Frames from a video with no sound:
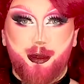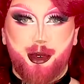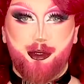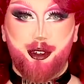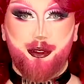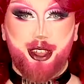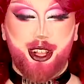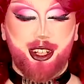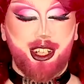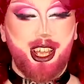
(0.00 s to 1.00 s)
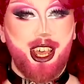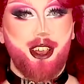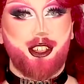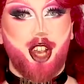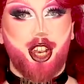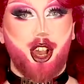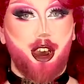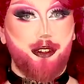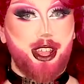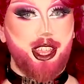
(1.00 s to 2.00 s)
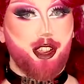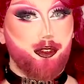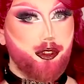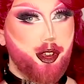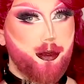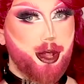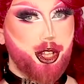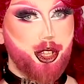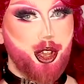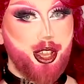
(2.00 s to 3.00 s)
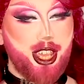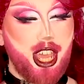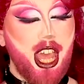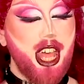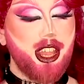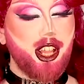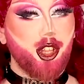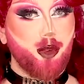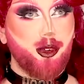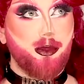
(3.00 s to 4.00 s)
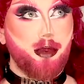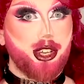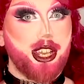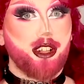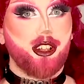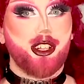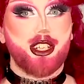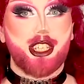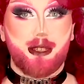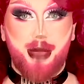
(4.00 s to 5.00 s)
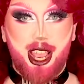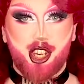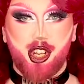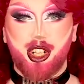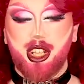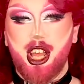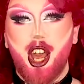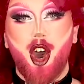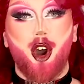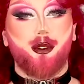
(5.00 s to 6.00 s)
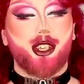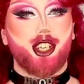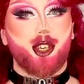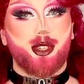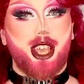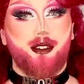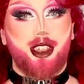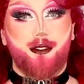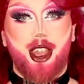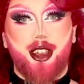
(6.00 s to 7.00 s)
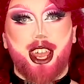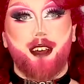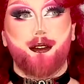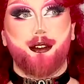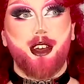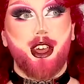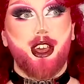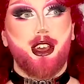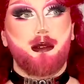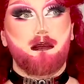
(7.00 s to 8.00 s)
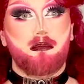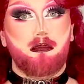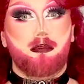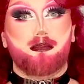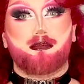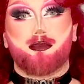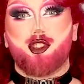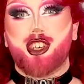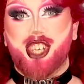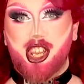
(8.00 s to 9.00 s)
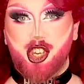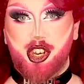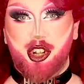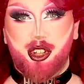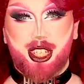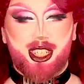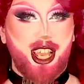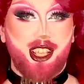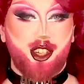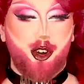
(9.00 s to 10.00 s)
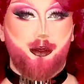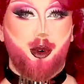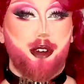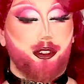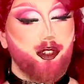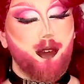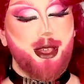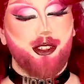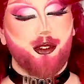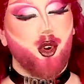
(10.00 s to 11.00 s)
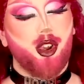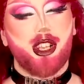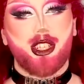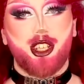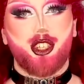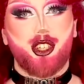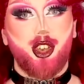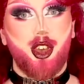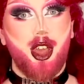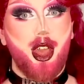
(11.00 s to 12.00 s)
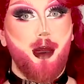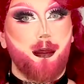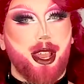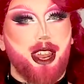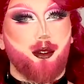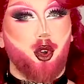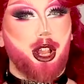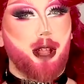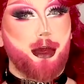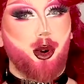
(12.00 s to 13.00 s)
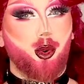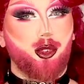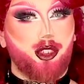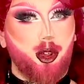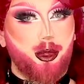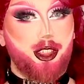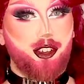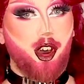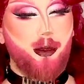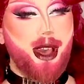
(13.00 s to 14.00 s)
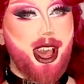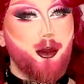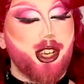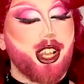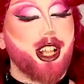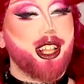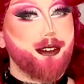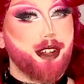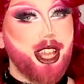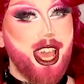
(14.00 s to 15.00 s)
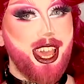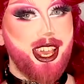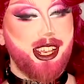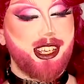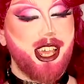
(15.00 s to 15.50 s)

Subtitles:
reveal, starting off in the groom look. The look wasn't particularly special. Obviously, she was given a very kind of traditional sense of what a groom is, of course, the suit, but kind of going a little bit old school with the top hat, which cleverly hid